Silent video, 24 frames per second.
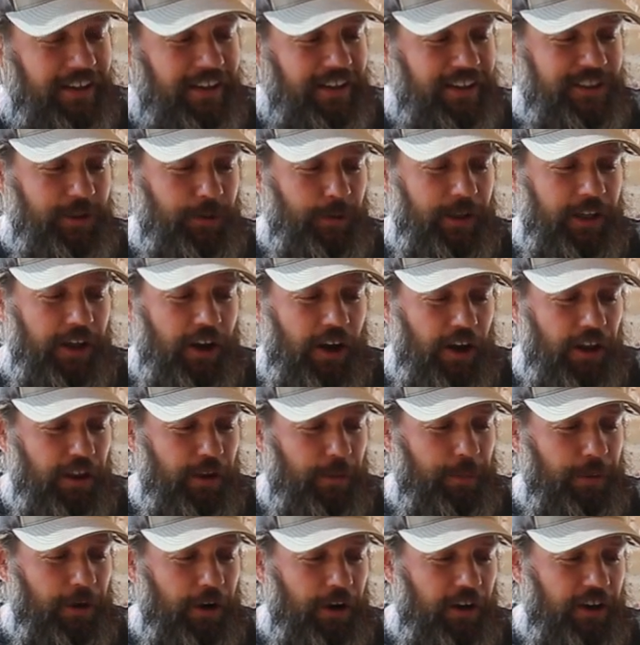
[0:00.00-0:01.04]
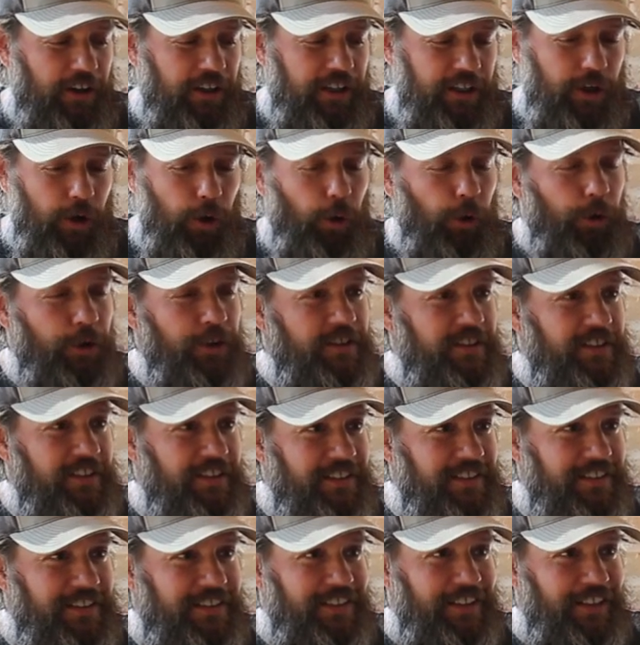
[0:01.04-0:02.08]
So we call the party
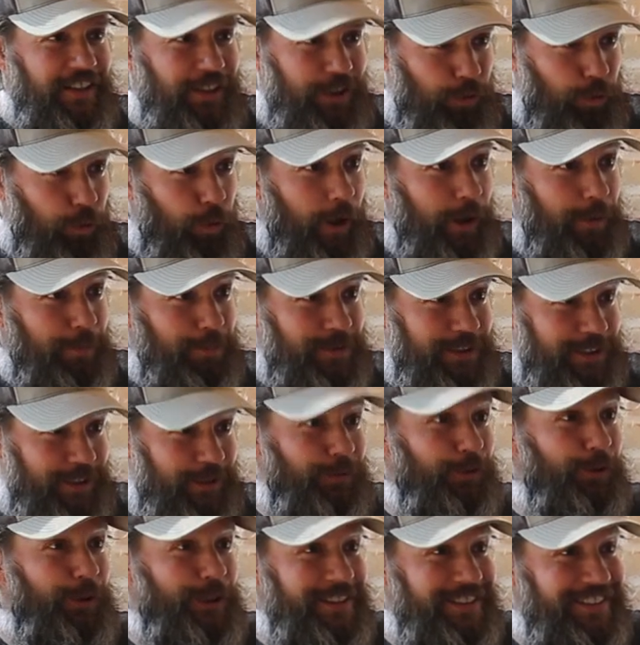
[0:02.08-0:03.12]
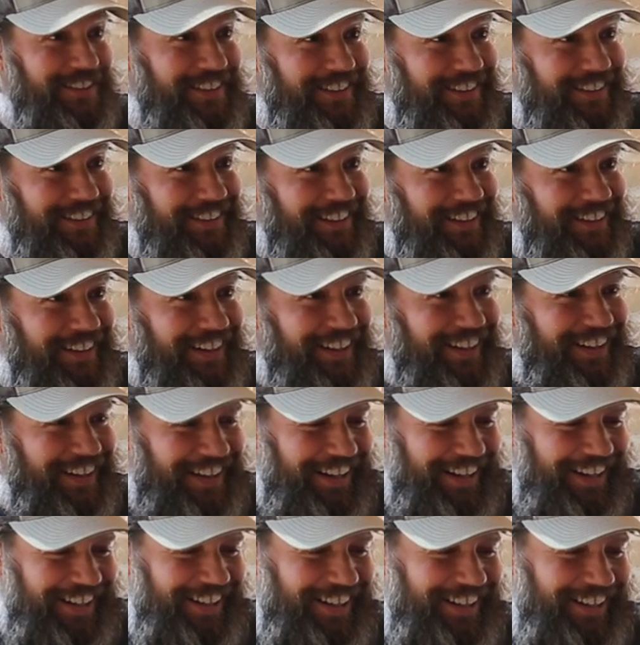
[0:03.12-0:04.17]
corsets, whips, and whiskey,
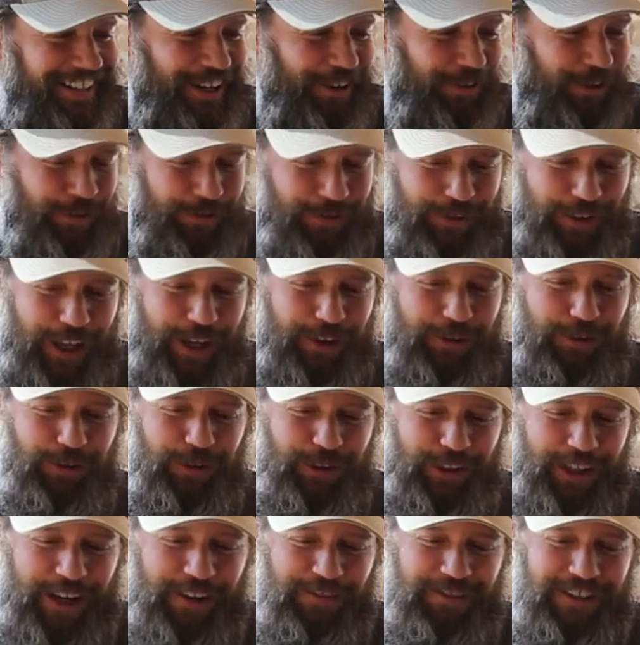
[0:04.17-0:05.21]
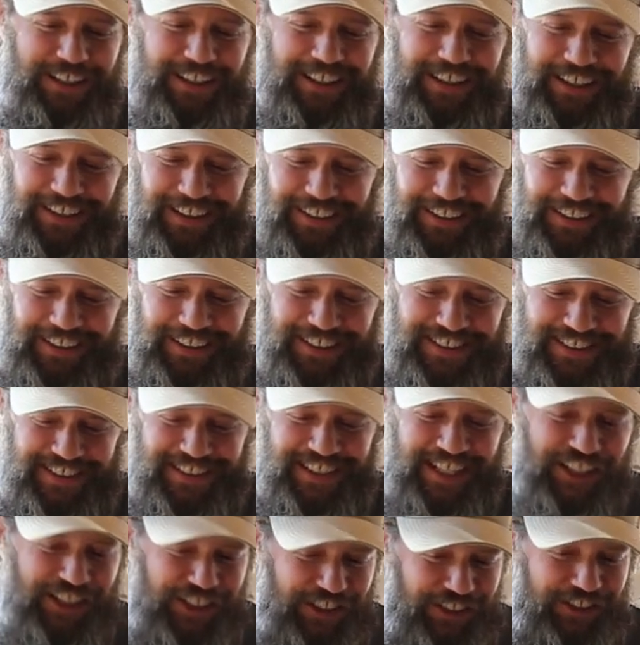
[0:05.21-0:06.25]
and uh, we feel like we really have the uh,
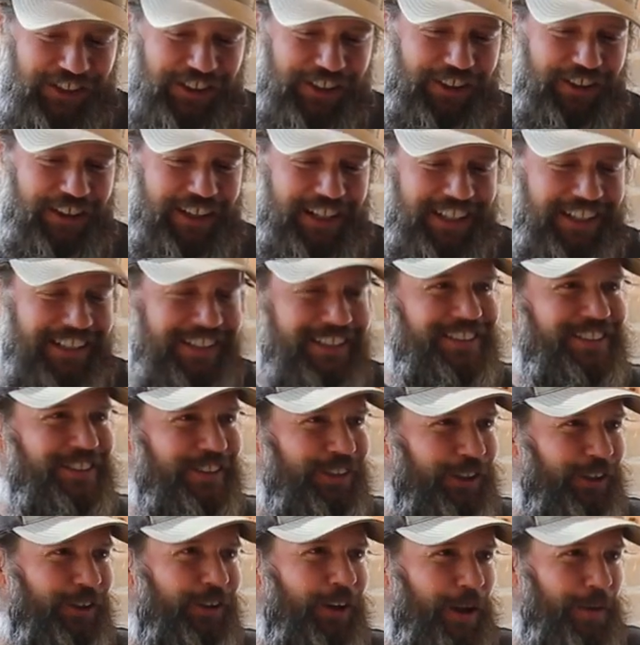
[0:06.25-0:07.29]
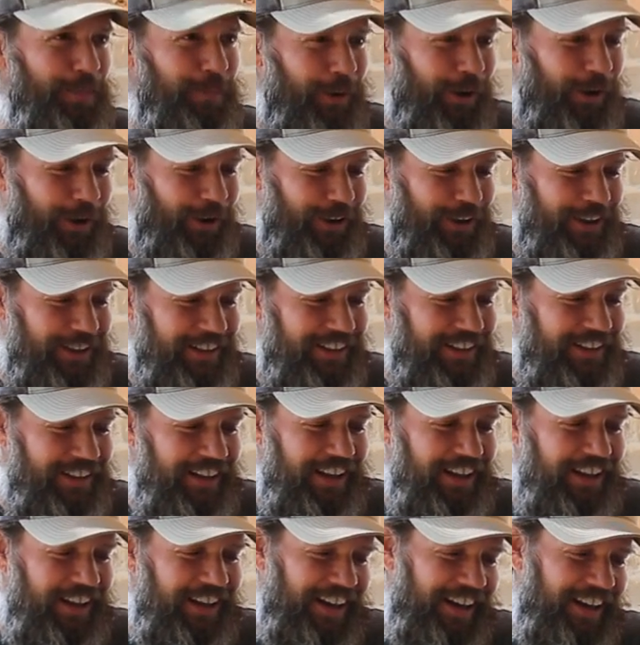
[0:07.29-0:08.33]
essential ingredients of a great party,
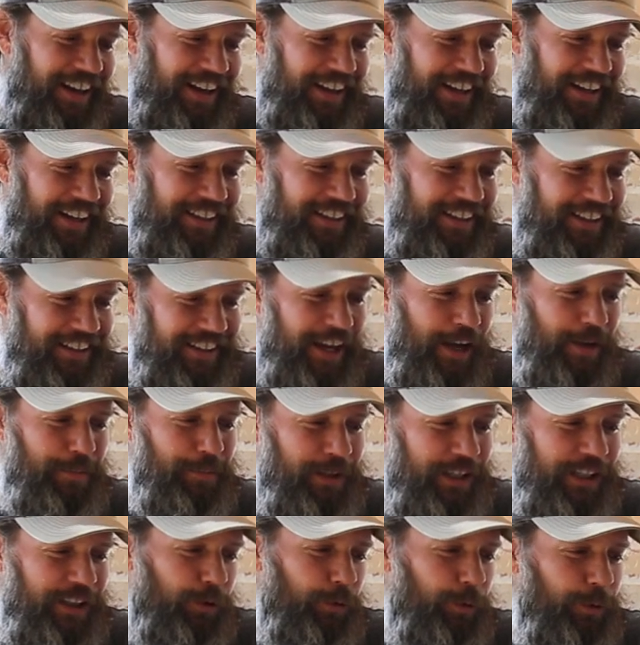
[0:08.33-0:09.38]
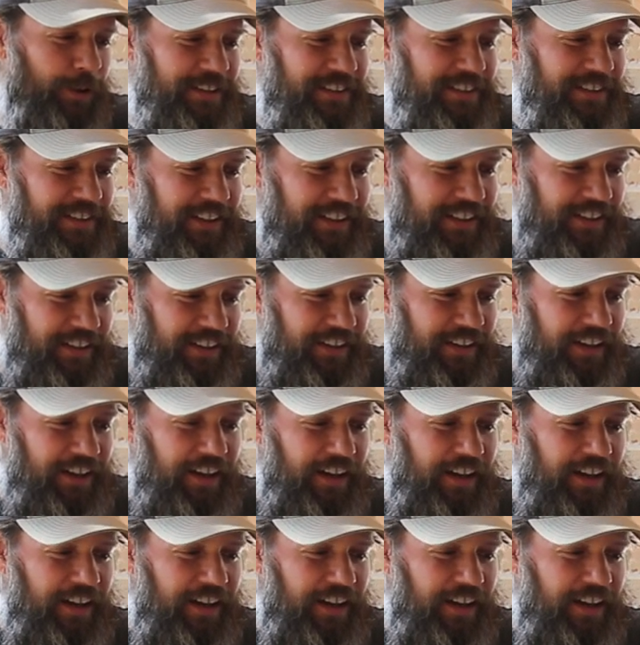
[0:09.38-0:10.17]
and uh, that being the whiskey.